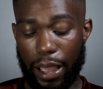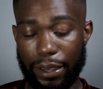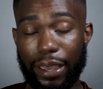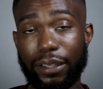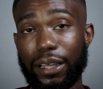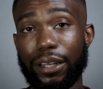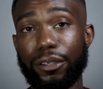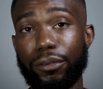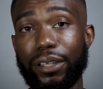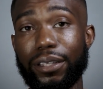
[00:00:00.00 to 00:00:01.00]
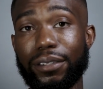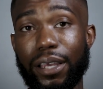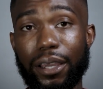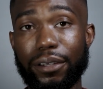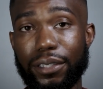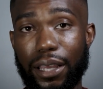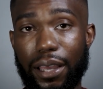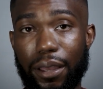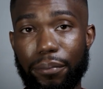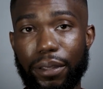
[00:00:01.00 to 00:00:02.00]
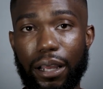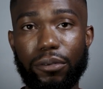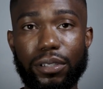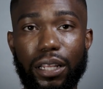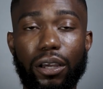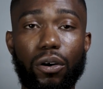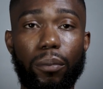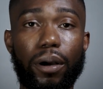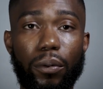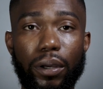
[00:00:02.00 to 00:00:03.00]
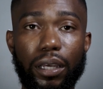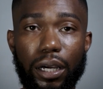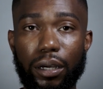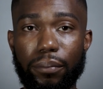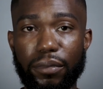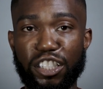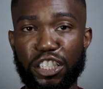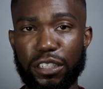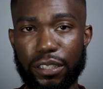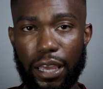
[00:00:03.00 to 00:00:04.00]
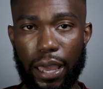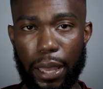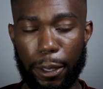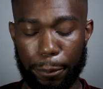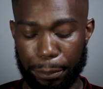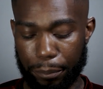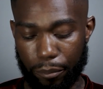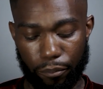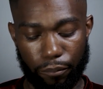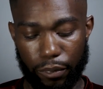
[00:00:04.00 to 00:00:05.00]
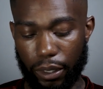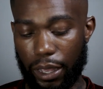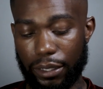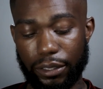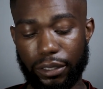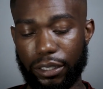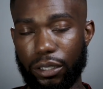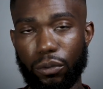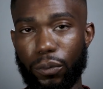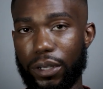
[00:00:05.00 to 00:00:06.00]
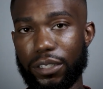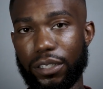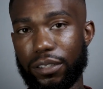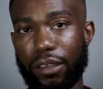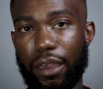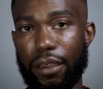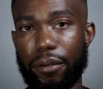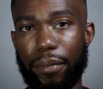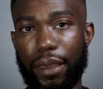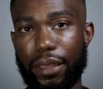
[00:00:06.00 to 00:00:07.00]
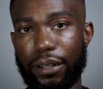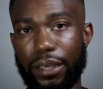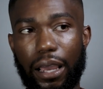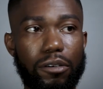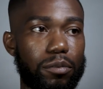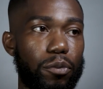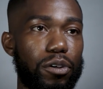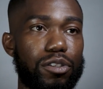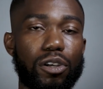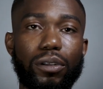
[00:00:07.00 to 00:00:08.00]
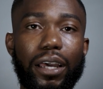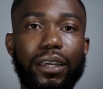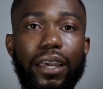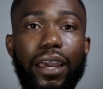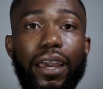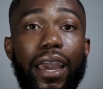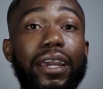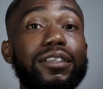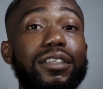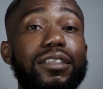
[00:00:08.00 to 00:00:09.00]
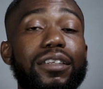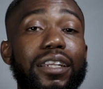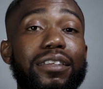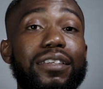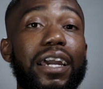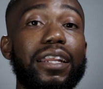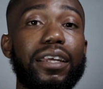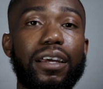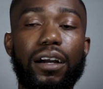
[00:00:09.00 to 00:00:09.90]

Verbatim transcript: I can't lie to you. The entire time that I was like on my way up into the sky, I legit wasn't scared, man. Like I was more so like anxious and excited.